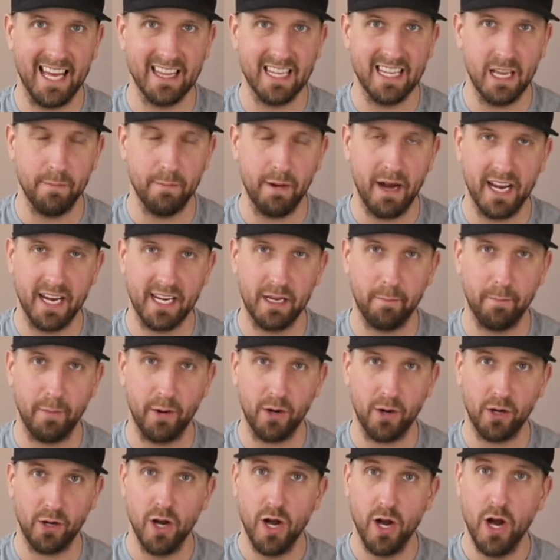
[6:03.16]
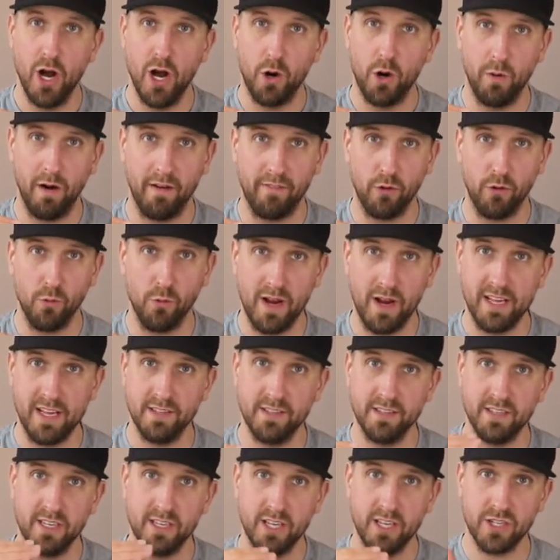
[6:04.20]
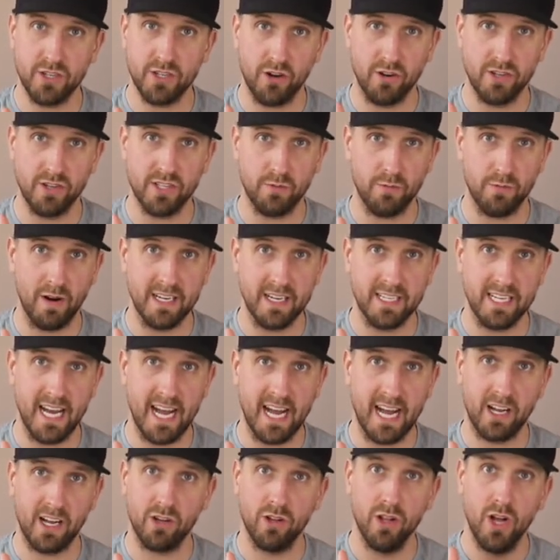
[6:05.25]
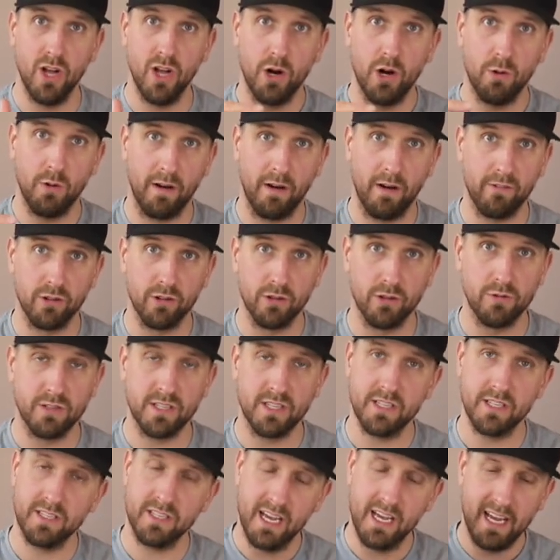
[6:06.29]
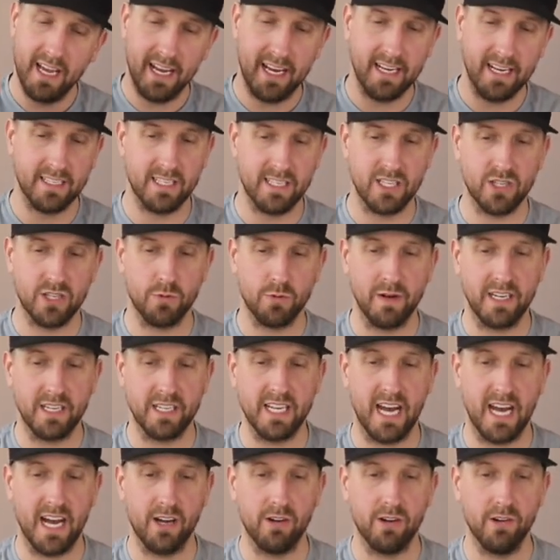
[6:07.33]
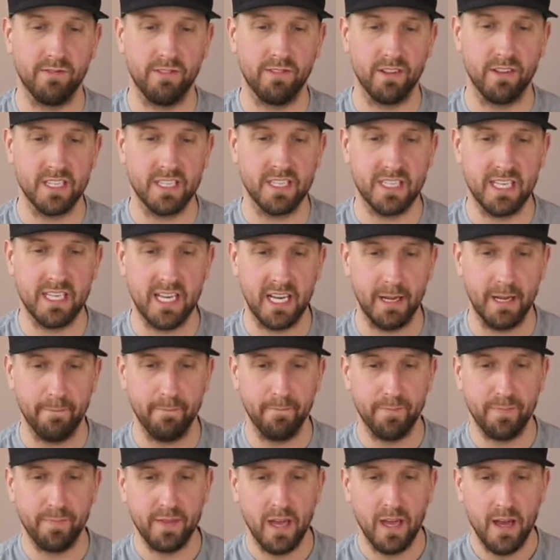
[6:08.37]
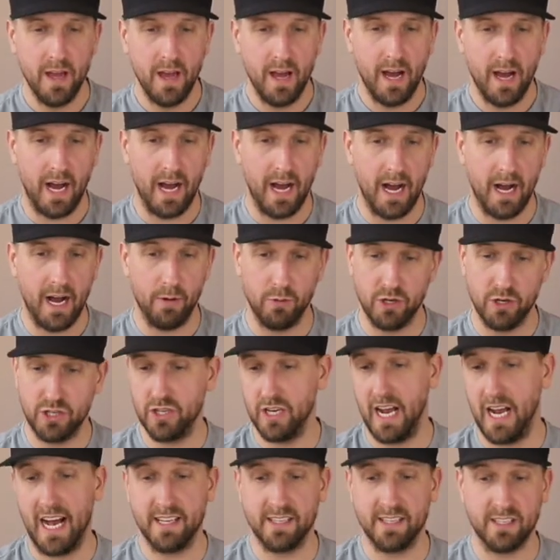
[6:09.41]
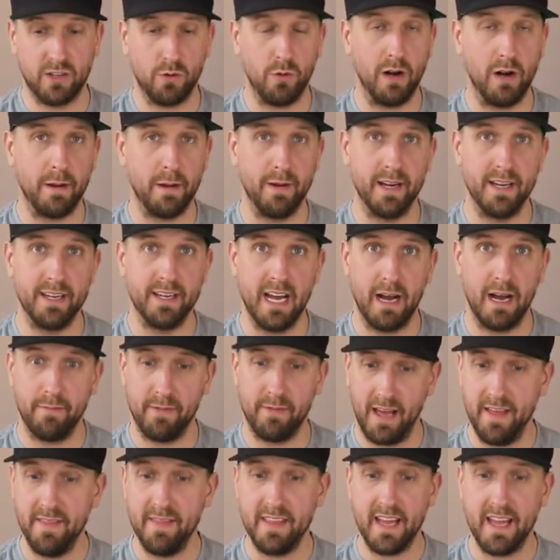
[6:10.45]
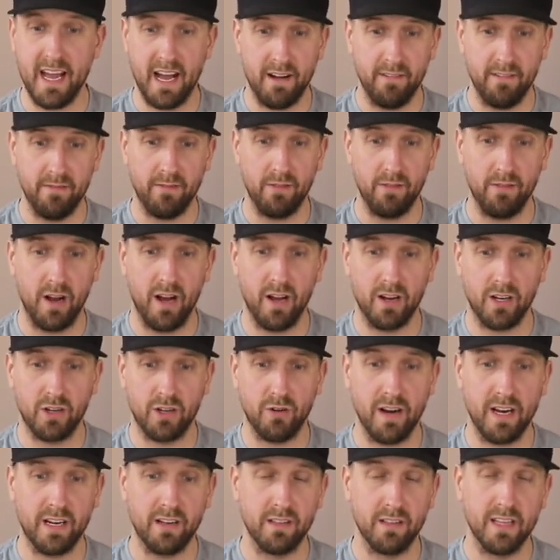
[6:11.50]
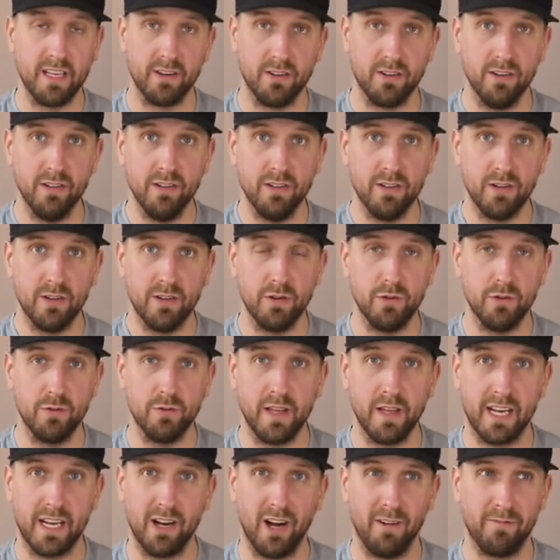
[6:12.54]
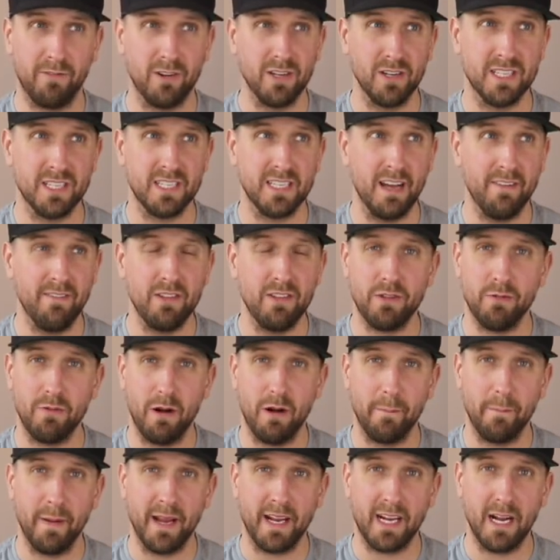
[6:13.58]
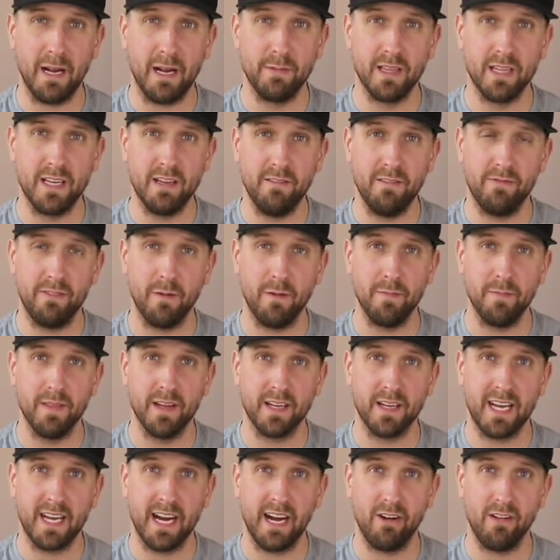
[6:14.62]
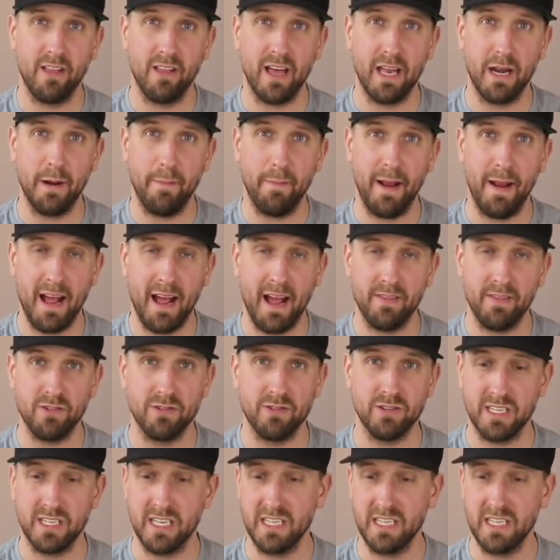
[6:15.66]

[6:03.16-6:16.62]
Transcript: Liam Eichenberg. Whoever wins starts at right tackle, whoever loses is the swing tackle for this team. Which adds quite a bit of depth. And they have Greg Little, who they got for a 7th round pick, I believe, from the Carolina Panthers.